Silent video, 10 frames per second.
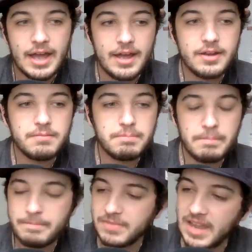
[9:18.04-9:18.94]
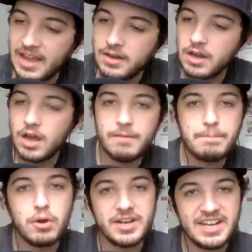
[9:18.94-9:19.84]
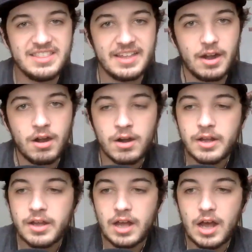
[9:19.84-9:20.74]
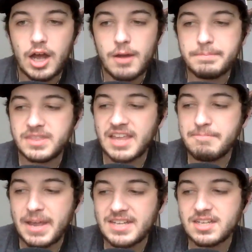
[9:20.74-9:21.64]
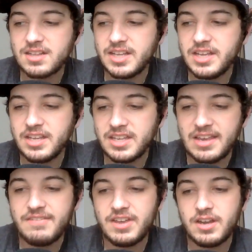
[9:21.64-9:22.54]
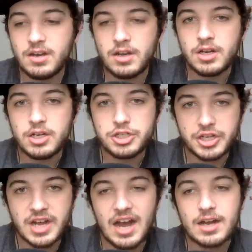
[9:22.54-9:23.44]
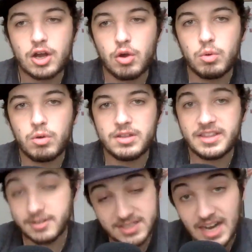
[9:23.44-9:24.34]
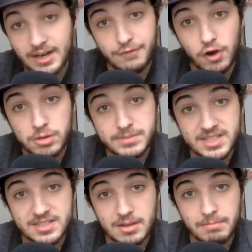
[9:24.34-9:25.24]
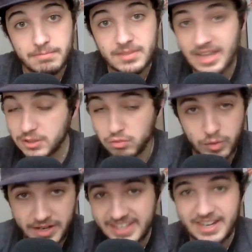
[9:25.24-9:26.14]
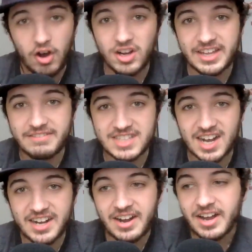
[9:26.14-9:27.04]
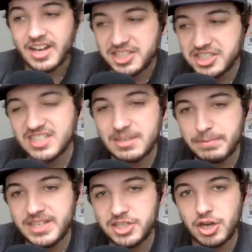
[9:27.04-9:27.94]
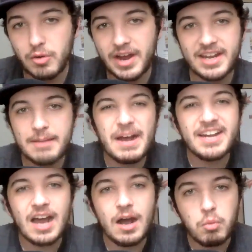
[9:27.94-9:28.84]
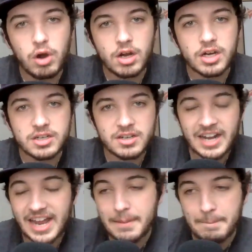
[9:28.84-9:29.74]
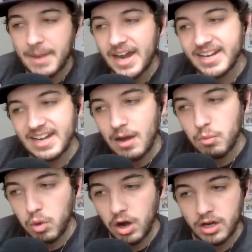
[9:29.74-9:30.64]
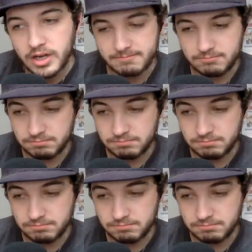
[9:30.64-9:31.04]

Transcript: had had uh, put in there. Um, they basically given Chicago their entire farm system. That's really all they've done just to please Shohei, and it might not work. It might not work